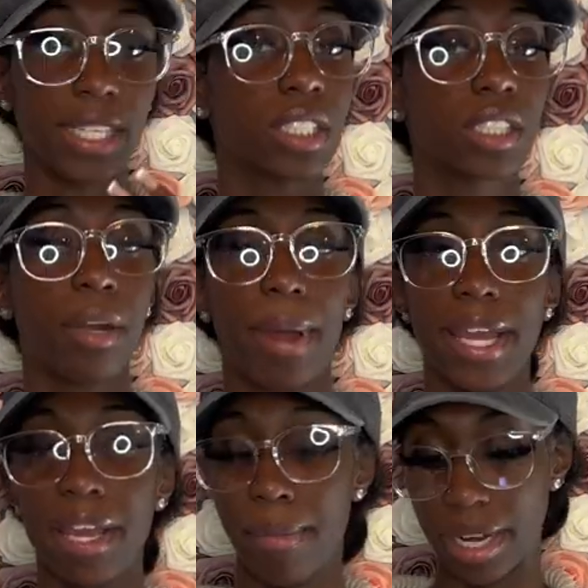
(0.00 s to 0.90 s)
just started back
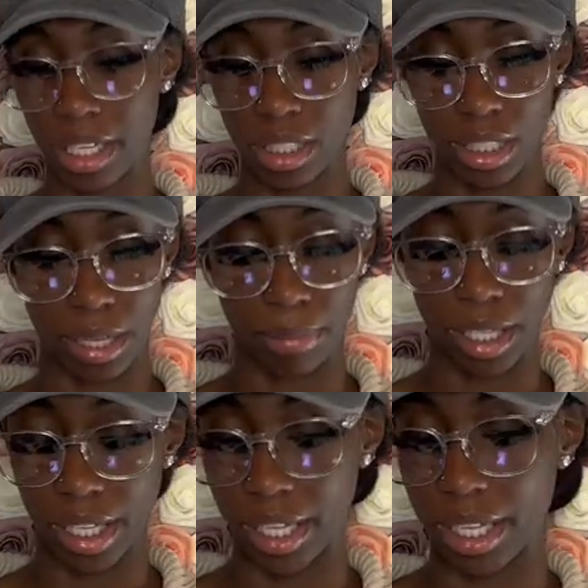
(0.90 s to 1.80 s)
getting my nails done
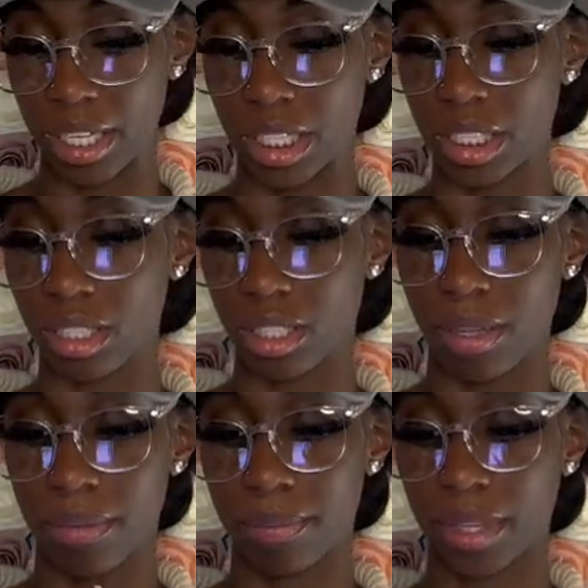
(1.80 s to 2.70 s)
because
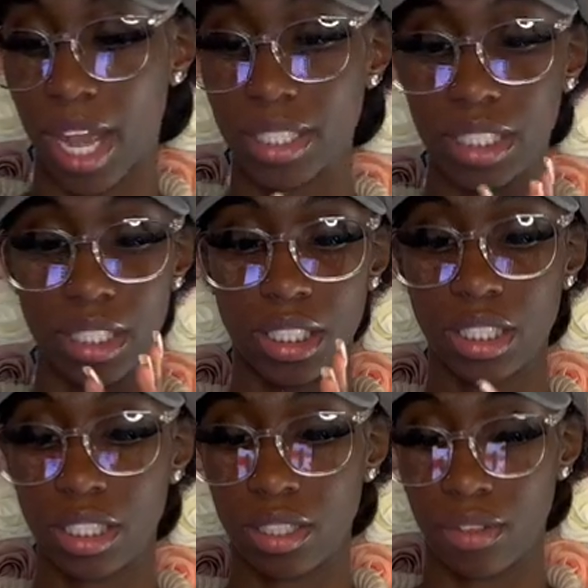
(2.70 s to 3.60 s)
I just
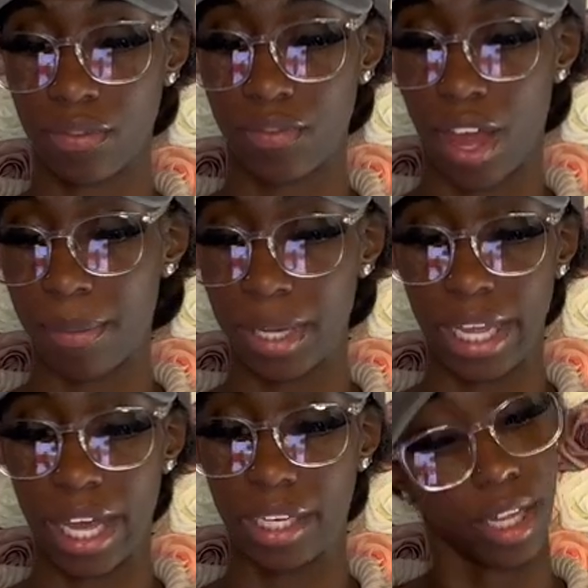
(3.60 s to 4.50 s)
got me
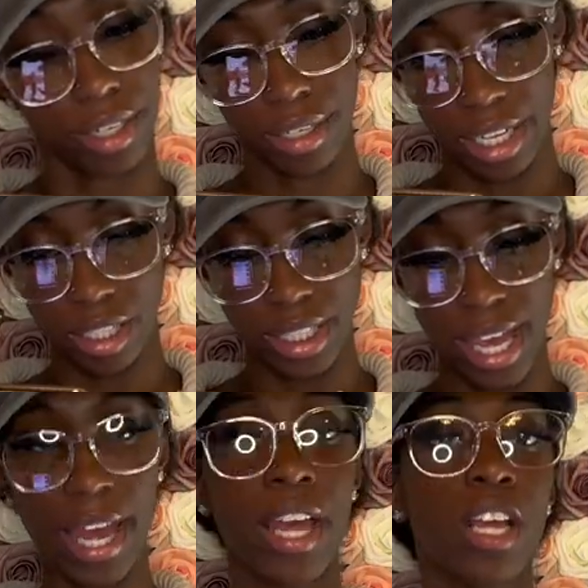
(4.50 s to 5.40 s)
another nail
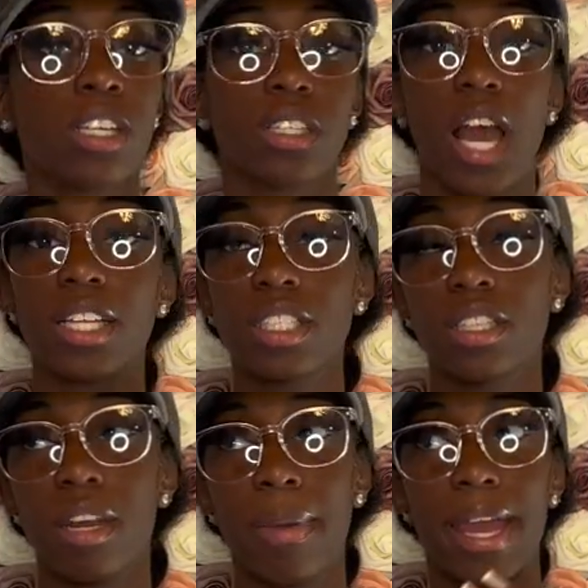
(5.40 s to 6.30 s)
tech. So I just
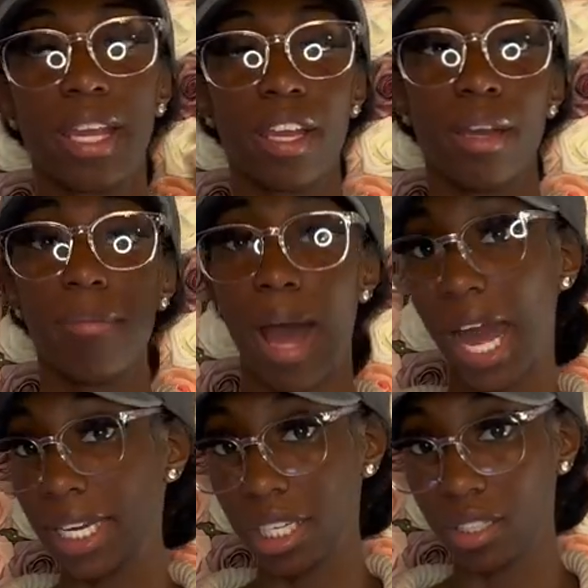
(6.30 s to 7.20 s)
started about getting my
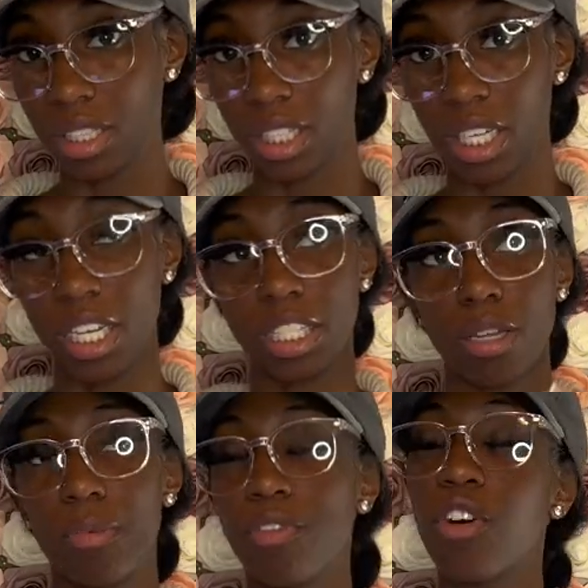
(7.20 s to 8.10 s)
nails done. So
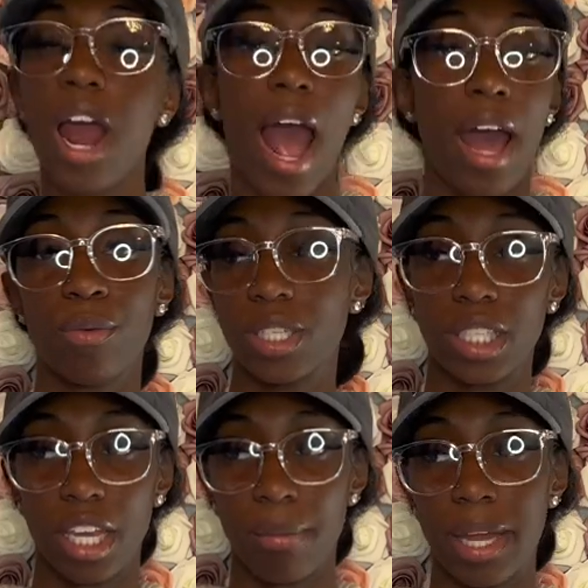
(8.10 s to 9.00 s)
before I
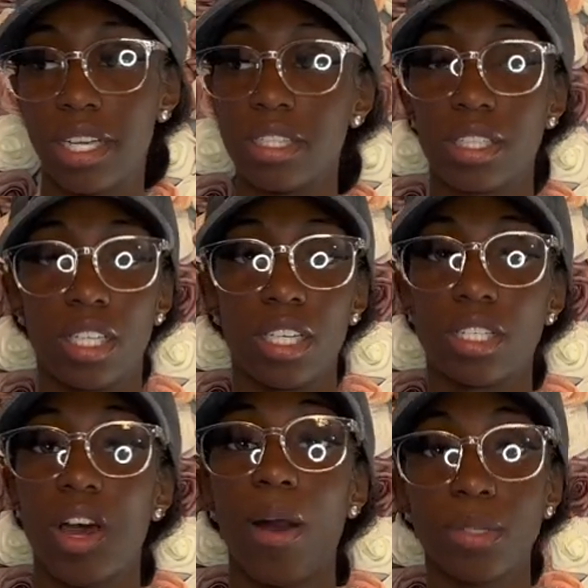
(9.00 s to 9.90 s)
wasn't getting my nails done,
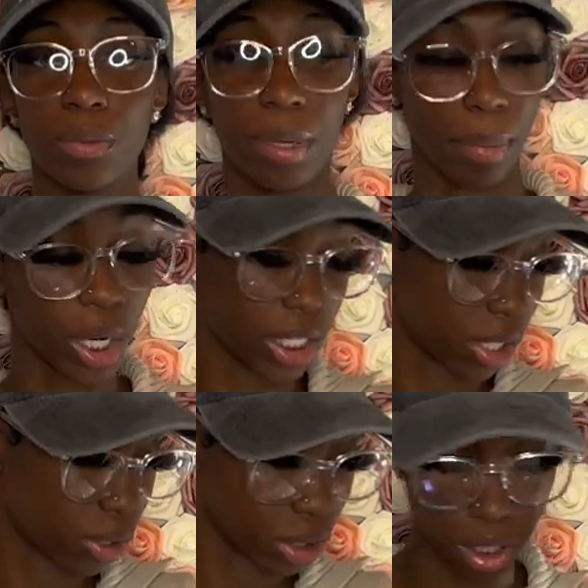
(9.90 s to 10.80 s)
so I was wearing
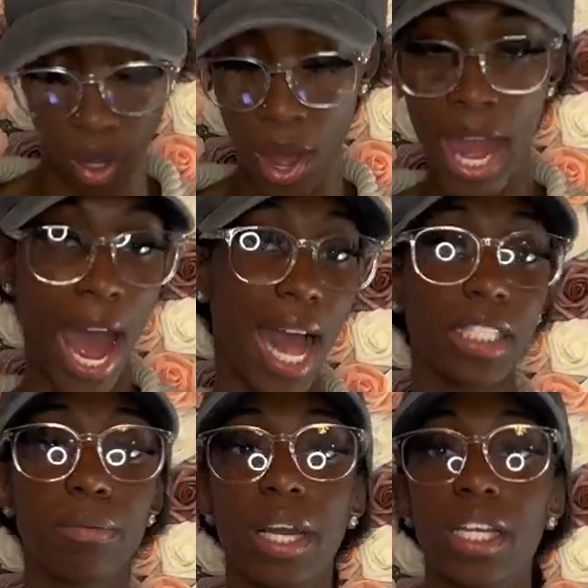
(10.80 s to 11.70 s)
press-ons. So I
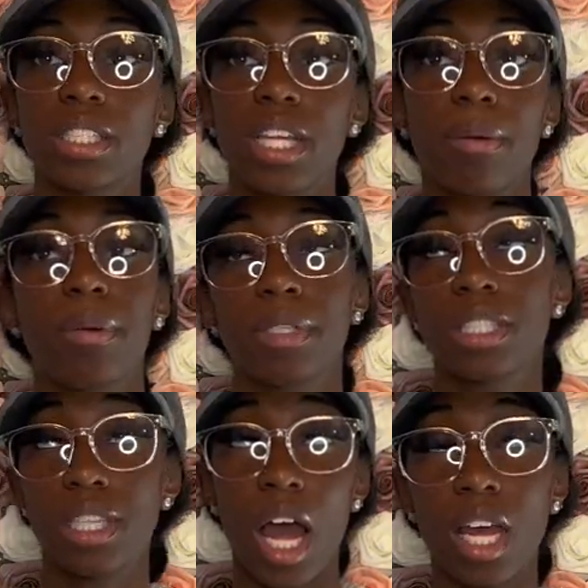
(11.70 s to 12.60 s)
just feel like I can
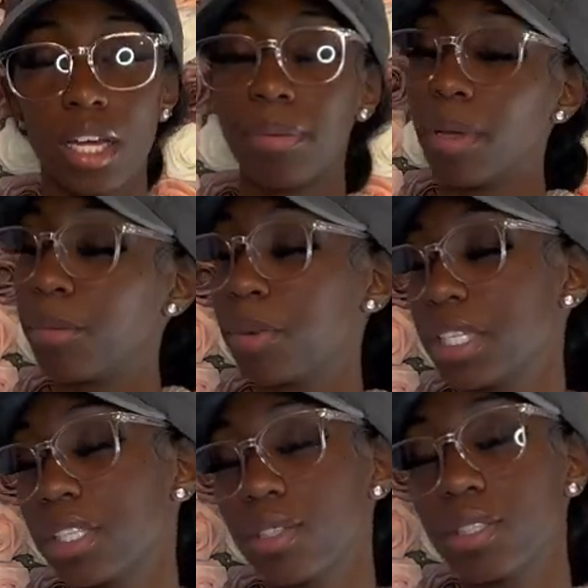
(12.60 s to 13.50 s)
stock up on
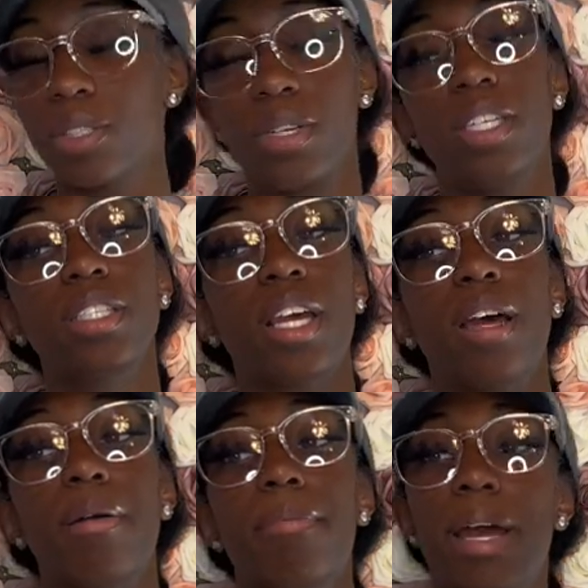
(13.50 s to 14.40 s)
press-ons. So
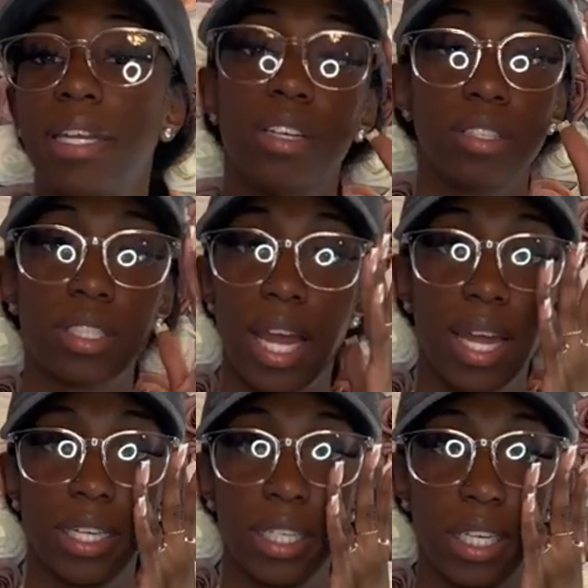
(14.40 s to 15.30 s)
anytime my nails not
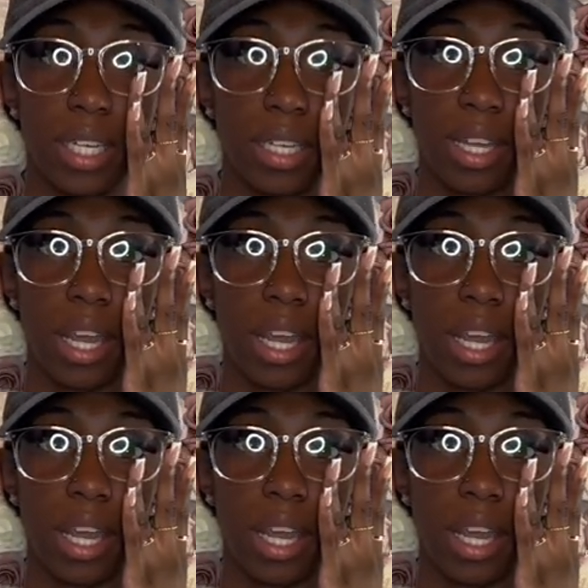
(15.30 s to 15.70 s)
done,